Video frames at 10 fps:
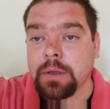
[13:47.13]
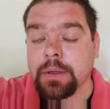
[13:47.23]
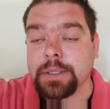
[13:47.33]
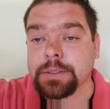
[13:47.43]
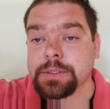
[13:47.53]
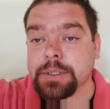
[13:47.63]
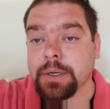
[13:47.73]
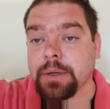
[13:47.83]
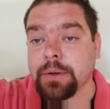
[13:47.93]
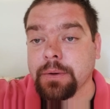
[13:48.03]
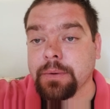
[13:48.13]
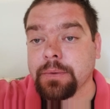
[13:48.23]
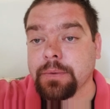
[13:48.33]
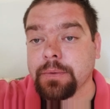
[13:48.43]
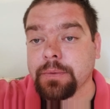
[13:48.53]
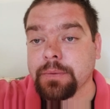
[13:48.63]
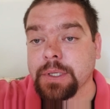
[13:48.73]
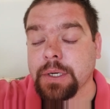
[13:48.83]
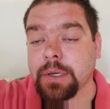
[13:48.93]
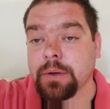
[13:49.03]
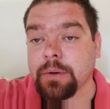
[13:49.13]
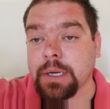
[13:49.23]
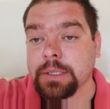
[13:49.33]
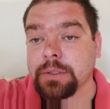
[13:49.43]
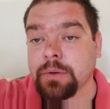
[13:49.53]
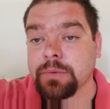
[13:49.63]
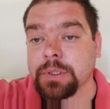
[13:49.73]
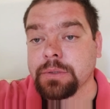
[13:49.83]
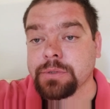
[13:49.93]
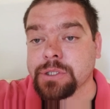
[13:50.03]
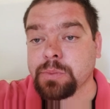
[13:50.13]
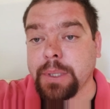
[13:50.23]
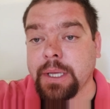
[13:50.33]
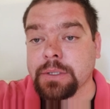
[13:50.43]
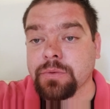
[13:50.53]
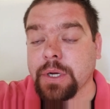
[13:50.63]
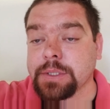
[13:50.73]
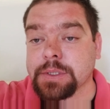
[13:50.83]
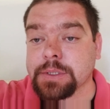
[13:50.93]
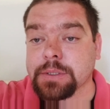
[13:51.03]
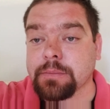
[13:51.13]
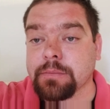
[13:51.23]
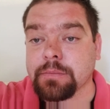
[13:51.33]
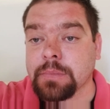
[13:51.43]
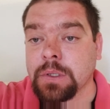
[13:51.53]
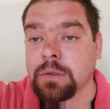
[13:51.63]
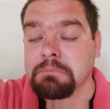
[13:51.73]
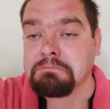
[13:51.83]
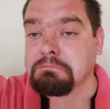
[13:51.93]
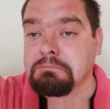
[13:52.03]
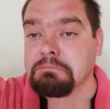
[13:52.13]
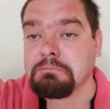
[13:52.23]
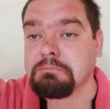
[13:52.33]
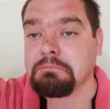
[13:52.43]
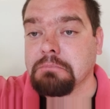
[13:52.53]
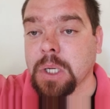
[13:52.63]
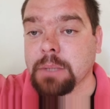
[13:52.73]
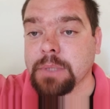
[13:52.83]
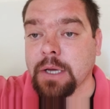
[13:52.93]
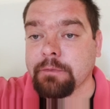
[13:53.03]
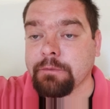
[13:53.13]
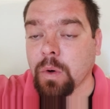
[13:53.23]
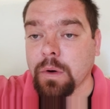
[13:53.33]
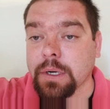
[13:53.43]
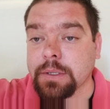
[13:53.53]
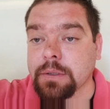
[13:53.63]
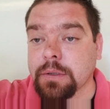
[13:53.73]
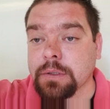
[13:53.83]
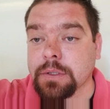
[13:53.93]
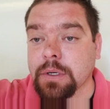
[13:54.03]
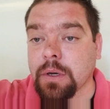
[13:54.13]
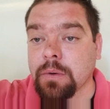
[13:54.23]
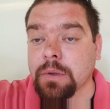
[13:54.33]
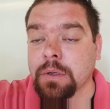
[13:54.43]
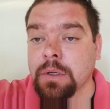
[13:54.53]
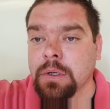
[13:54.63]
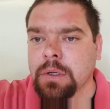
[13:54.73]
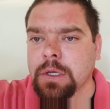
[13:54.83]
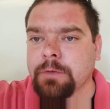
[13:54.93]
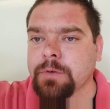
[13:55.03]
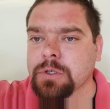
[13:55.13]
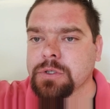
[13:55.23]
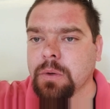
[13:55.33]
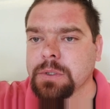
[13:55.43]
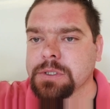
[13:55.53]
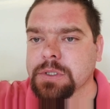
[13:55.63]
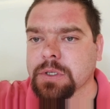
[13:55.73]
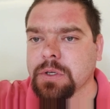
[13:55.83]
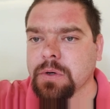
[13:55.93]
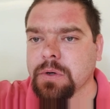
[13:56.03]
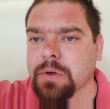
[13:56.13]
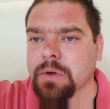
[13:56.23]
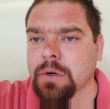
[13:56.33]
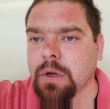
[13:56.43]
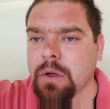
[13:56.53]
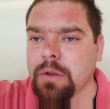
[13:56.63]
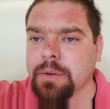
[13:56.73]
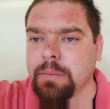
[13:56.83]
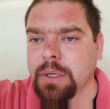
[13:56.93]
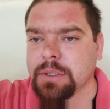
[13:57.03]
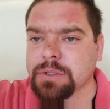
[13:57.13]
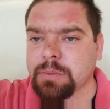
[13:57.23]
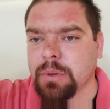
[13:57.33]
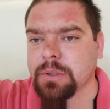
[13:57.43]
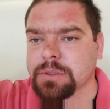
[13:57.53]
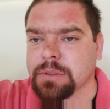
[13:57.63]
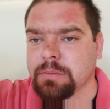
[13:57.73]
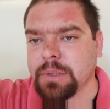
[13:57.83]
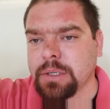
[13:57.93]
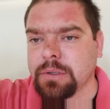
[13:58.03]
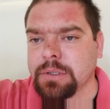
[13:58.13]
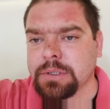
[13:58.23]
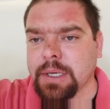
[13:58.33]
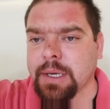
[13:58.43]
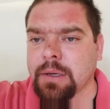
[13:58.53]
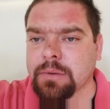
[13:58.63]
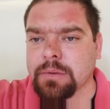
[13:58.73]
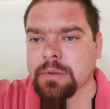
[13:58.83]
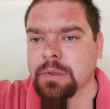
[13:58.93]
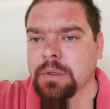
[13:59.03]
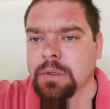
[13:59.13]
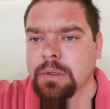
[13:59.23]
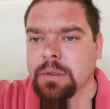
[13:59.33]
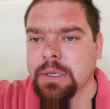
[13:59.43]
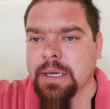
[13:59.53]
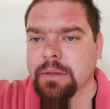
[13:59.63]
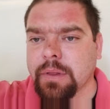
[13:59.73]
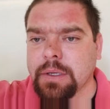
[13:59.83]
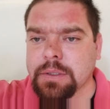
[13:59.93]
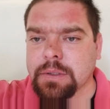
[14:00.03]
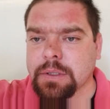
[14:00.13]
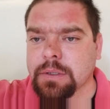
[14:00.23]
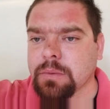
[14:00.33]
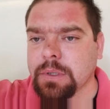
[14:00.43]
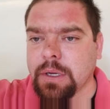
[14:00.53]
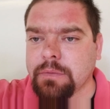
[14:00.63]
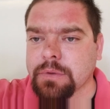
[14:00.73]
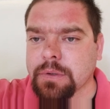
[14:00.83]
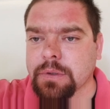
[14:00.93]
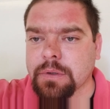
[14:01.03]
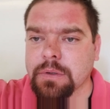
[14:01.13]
And so, I don't really respect racism. I'm not for it, If you're so insecure, oh, they're better sports, they're better endowed athletically or whatever,